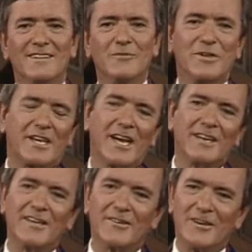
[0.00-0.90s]
that we
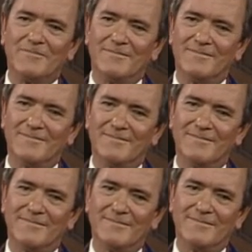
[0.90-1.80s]
can't hear Him.
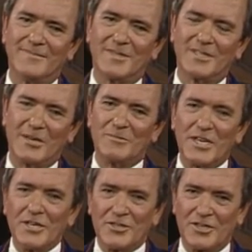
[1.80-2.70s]

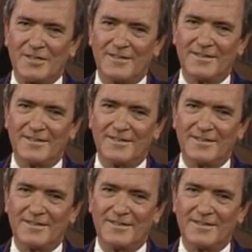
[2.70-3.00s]
Temptation